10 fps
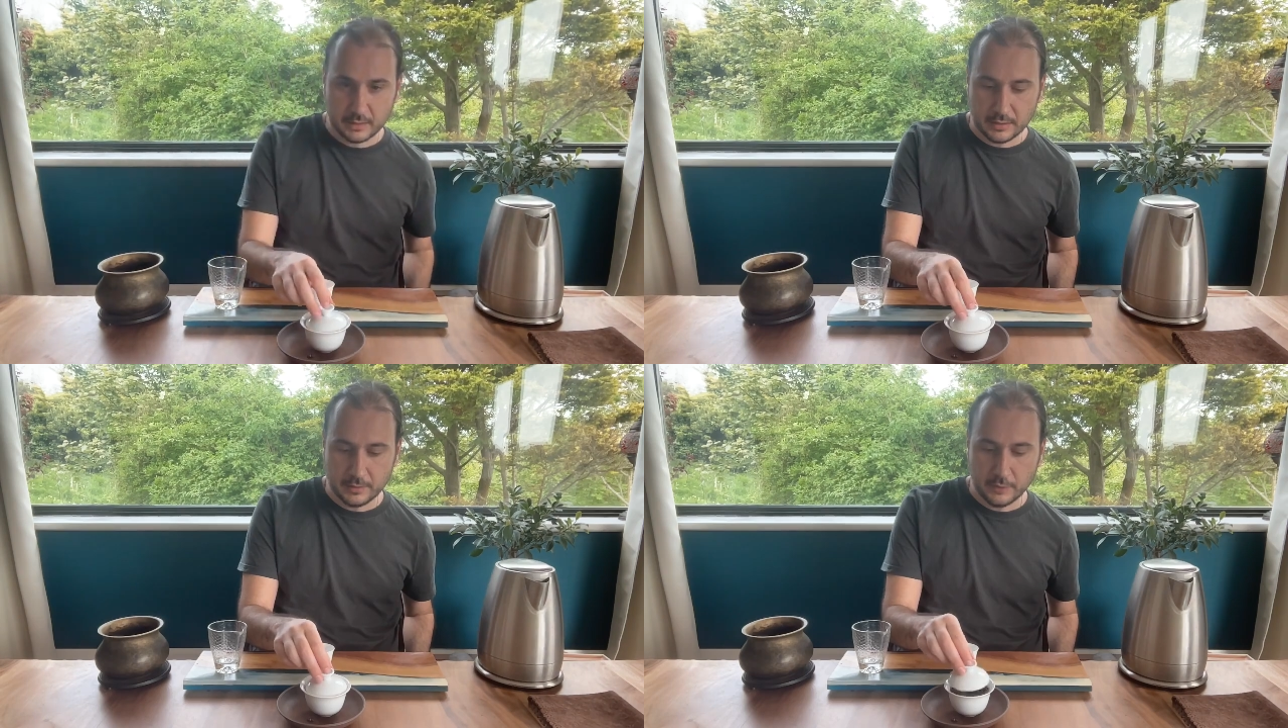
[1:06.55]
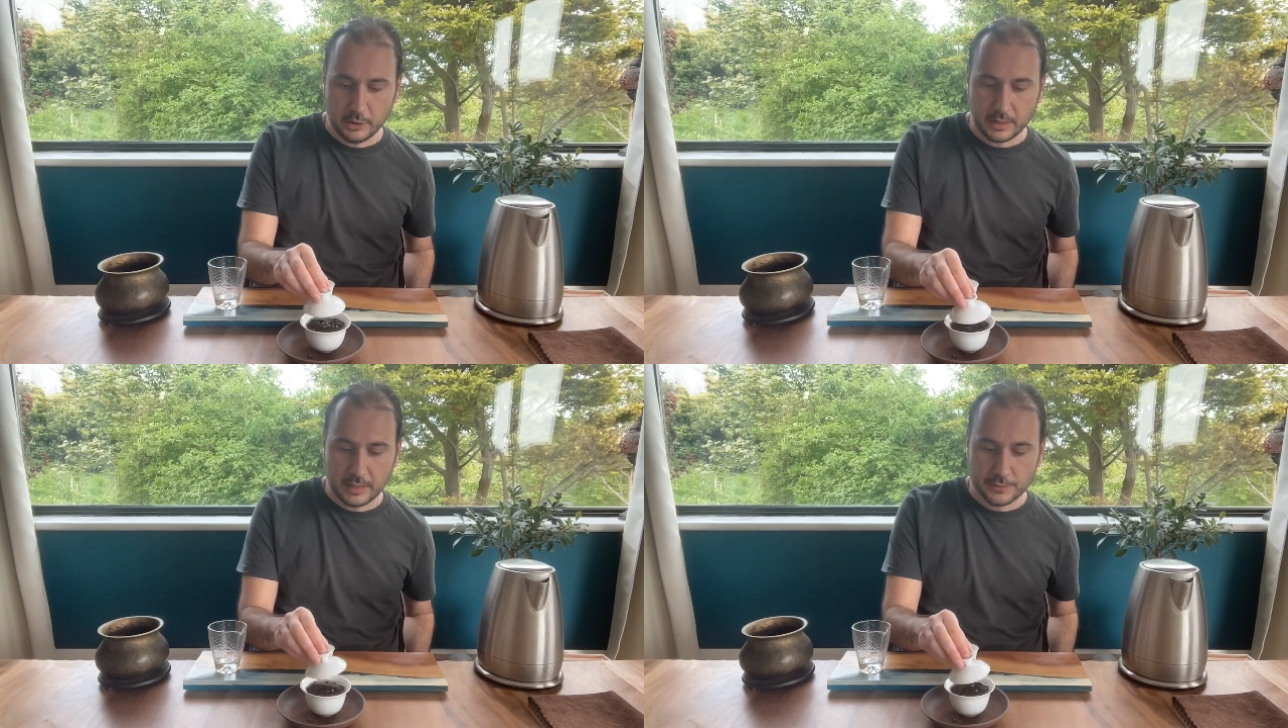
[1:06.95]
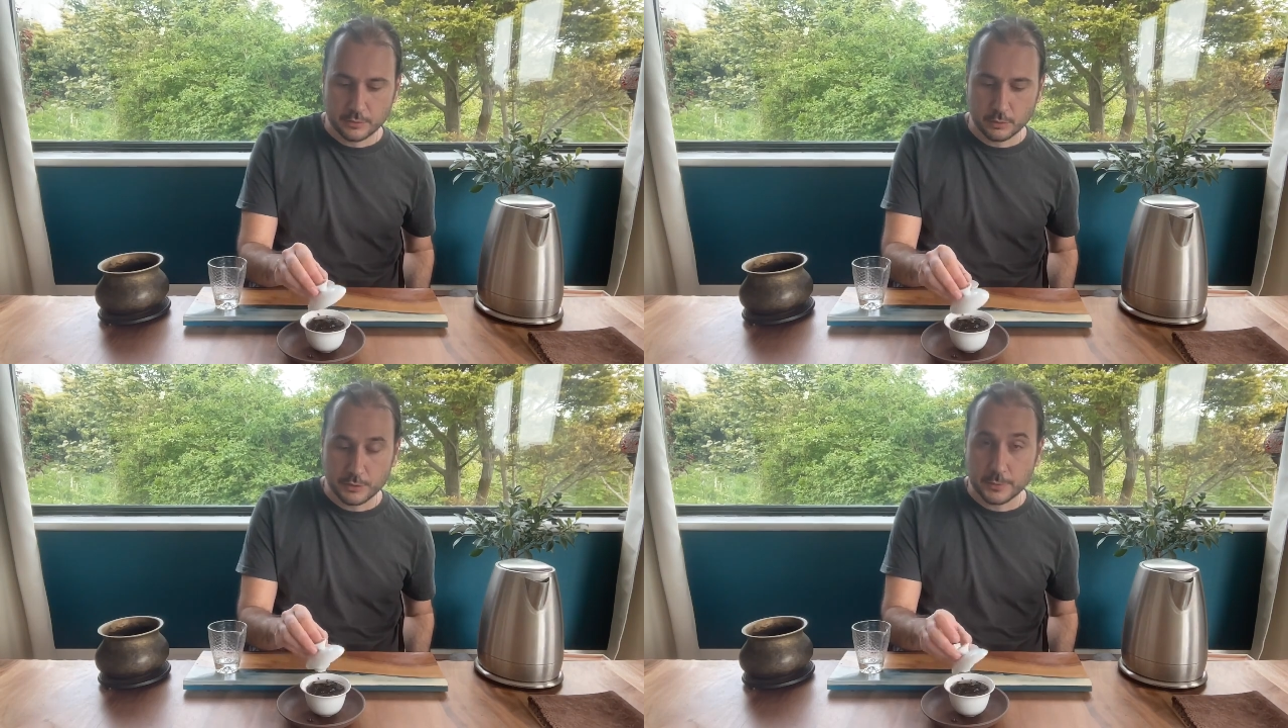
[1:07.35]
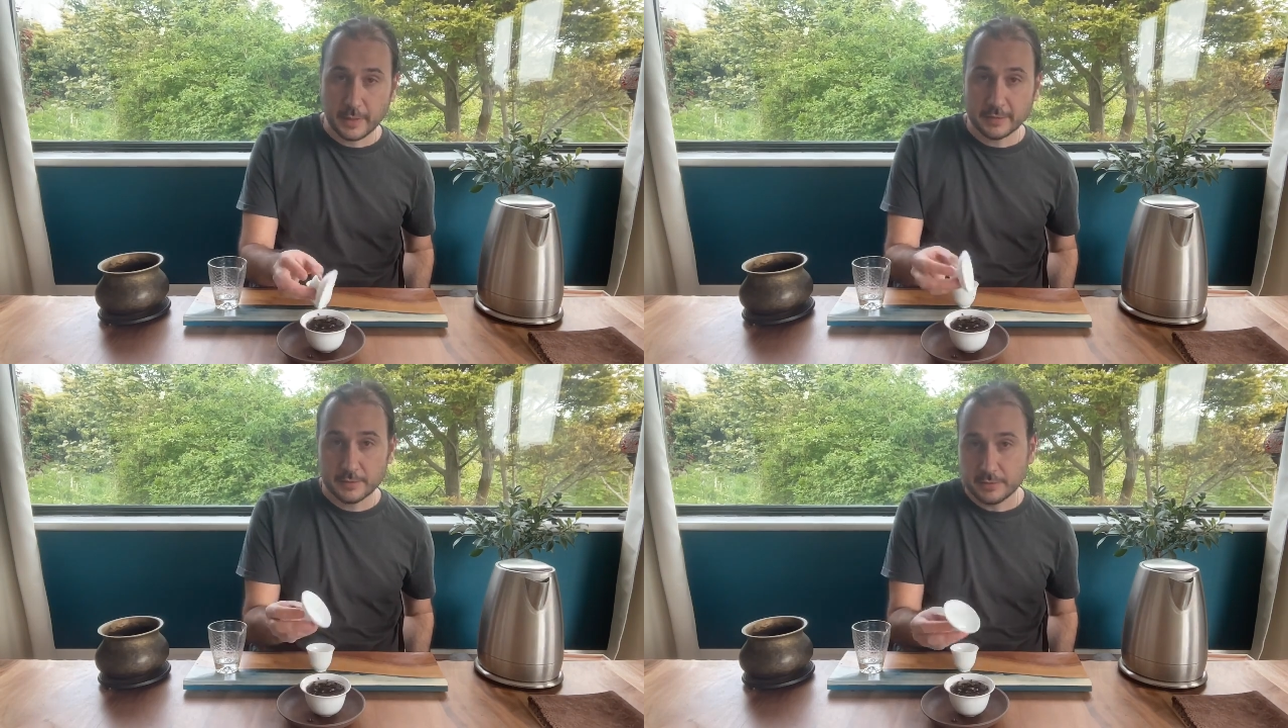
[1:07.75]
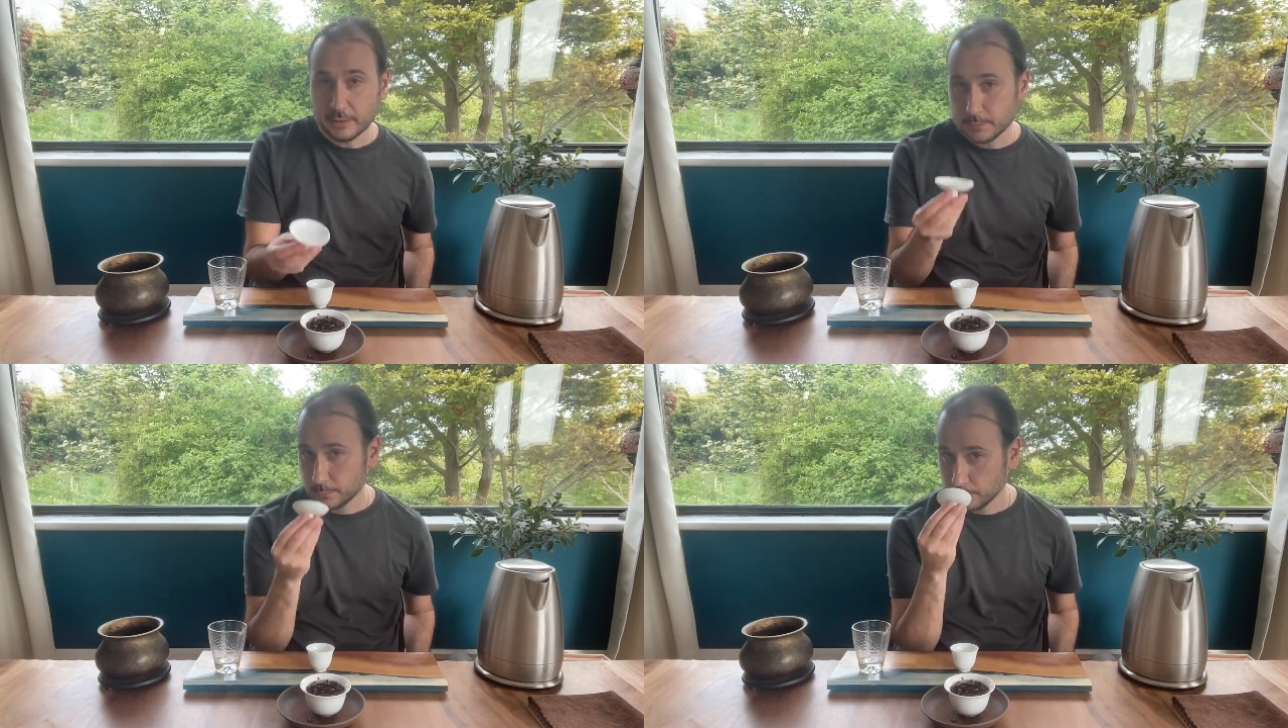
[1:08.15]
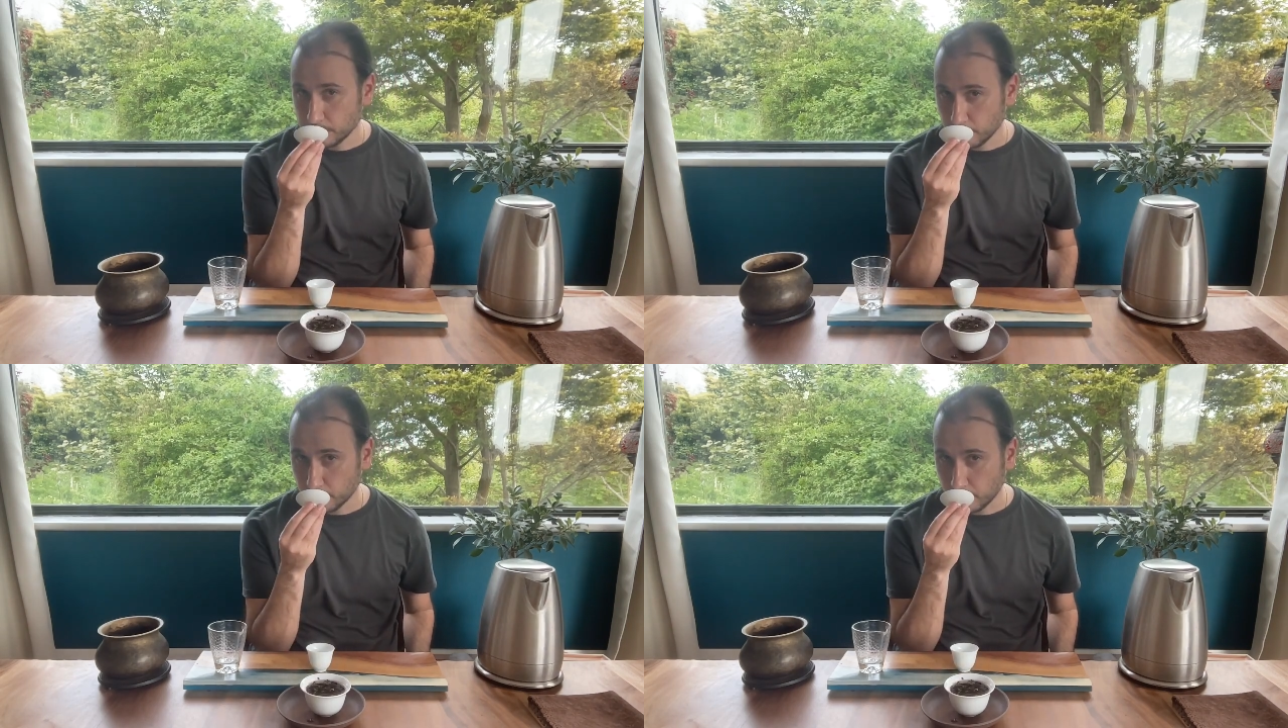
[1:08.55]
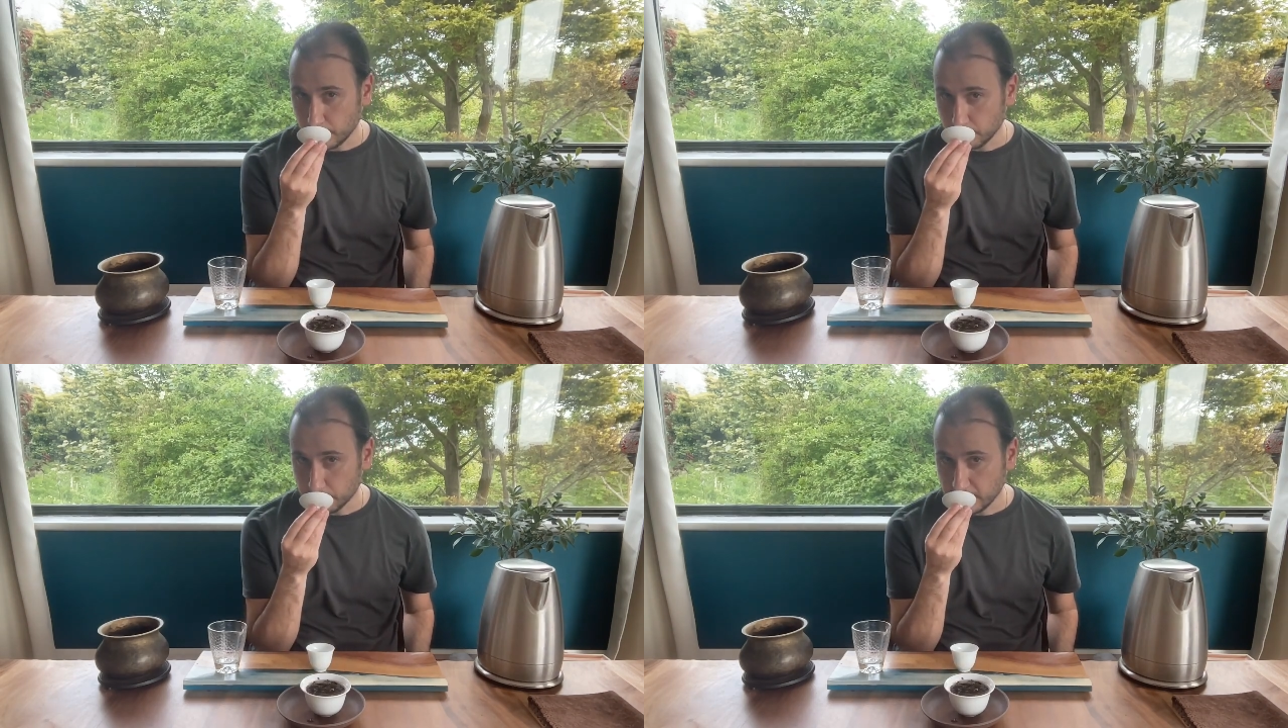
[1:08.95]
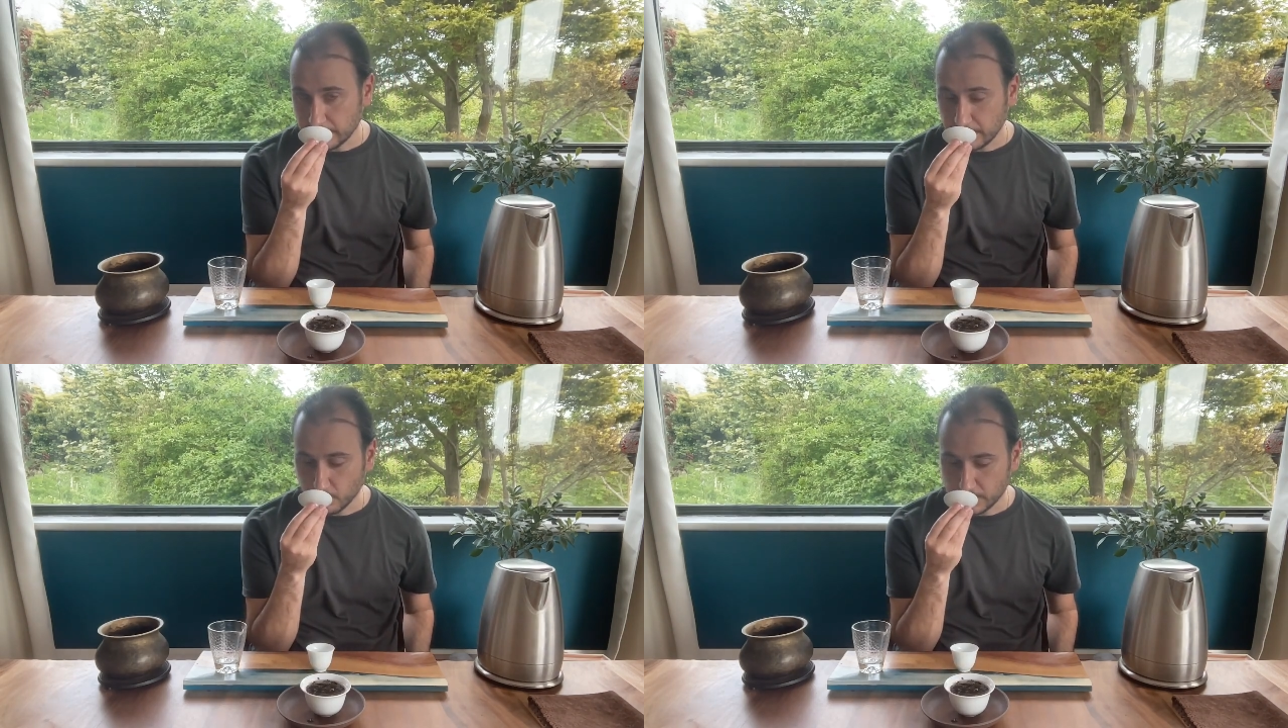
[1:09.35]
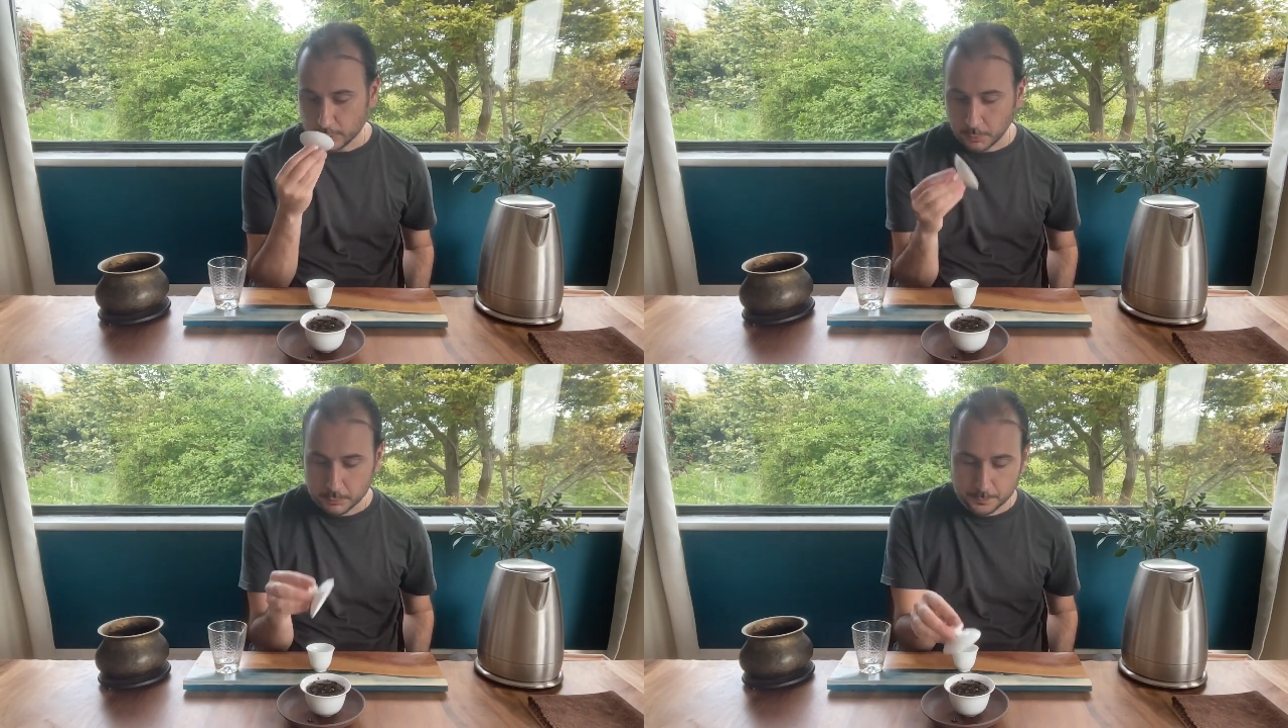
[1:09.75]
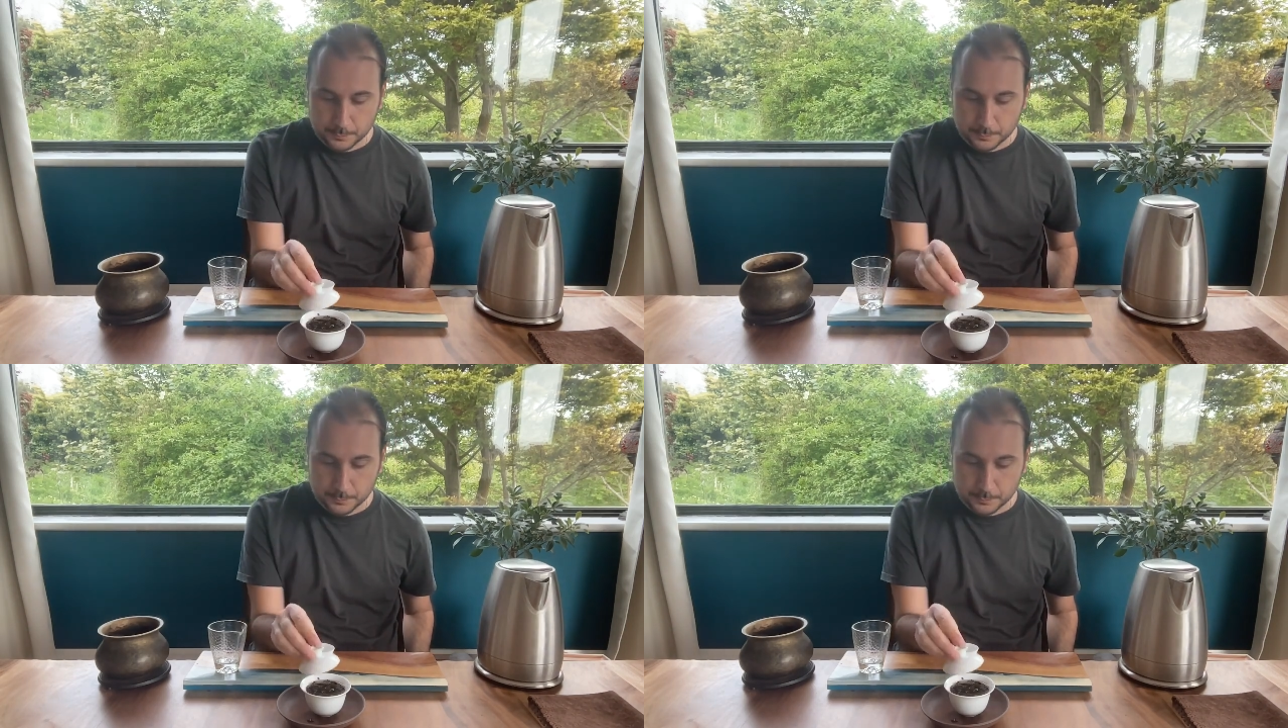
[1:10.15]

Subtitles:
it's very nice to smell the tea from the guy on top.